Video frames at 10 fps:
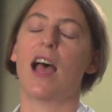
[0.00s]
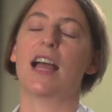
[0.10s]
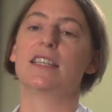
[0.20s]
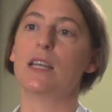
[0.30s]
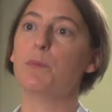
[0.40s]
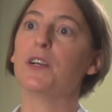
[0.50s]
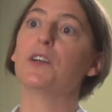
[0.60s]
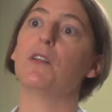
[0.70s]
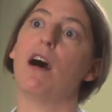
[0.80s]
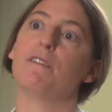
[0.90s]
A
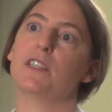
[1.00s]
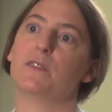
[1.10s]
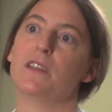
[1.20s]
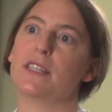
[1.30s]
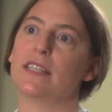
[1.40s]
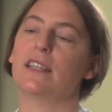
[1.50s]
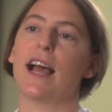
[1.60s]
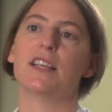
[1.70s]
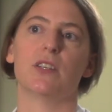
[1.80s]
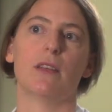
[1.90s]
typical office visit
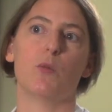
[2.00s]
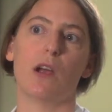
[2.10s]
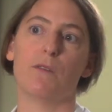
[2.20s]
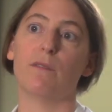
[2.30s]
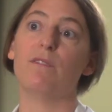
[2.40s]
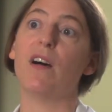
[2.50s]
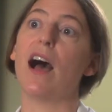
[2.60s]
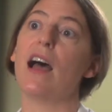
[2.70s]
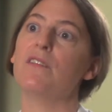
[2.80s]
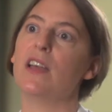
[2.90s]
lasts anywhere from
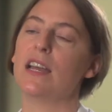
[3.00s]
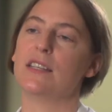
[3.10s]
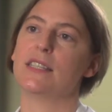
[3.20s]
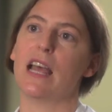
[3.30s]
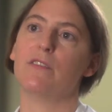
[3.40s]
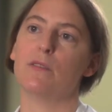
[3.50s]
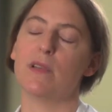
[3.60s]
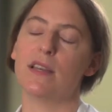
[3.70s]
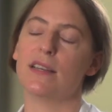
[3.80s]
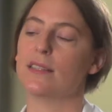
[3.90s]
5 to 7
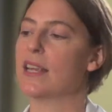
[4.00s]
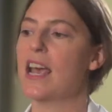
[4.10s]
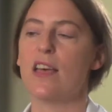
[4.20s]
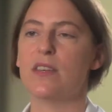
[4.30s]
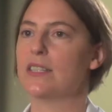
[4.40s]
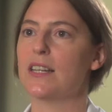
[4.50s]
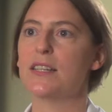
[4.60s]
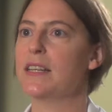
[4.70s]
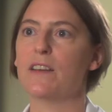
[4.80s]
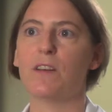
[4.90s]
minutes. This
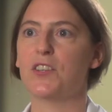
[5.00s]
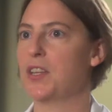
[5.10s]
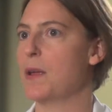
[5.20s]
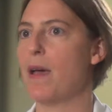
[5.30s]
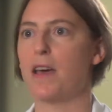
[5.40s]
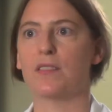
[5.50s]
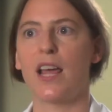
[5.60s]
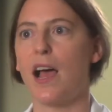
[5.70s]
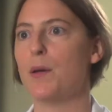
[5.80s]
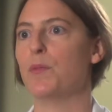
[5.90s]
doesn't give us the amount of
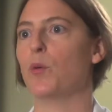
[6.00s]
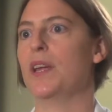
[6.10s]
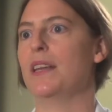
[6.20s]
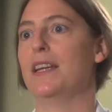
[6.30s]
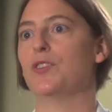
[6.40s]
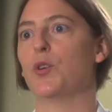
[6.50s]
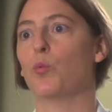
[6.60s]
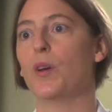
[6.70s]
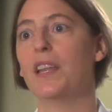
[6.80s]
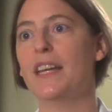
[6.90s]
time that we need to
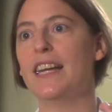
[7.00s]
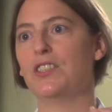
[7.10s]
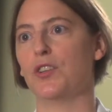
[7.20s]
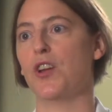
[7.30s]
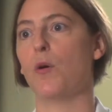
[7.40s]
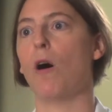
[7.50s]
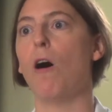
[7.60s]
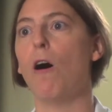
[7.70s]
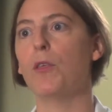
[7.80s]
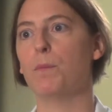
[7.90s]
really get to know
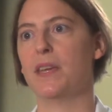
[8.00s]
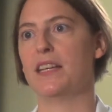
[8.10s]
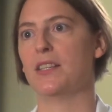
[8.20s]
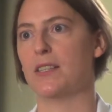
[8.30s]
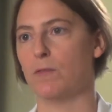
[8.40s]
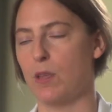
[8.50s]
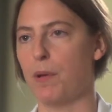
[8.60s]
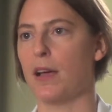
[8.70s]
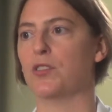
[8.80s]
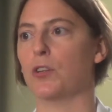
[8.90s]
all the pieces of the
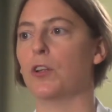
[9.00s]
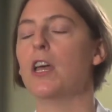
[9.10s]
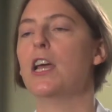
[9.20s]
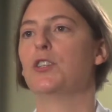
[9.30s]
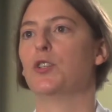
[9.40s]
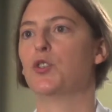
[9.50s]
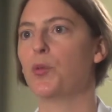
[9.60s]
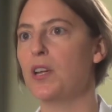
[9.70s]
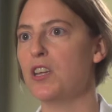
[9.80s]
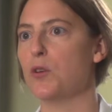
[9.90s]
puzzle, to
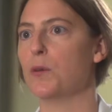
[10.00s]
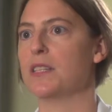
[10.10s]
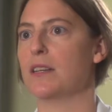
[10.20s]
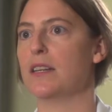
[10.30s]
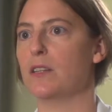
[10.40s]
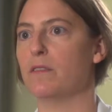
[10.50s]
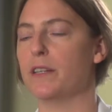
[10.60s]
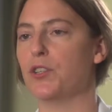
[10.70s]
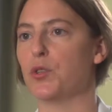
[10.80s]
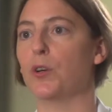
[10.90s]
treat you as an
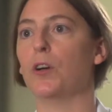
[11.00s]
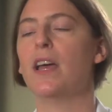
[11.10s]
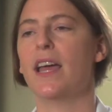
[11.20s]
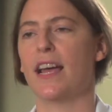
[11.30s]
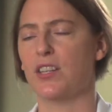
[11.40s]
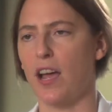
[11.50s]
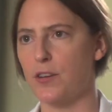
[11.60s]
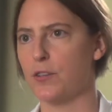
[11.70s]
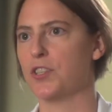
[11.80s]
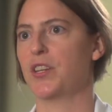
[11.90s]
individual, and to
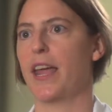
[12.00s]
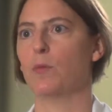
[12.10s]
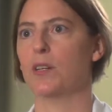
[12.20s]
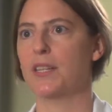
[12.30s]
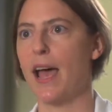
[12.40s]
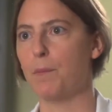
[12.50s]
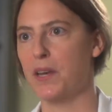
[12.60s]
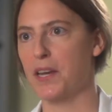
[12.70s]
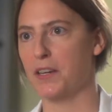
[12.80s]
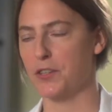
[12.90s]
understand what's
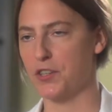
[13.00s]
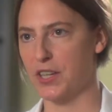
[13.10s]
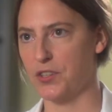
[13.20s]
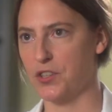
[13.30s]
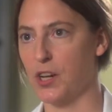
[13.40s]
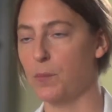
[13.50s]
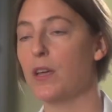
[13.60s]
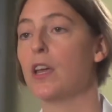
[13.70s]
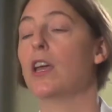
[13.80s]
happening in your system.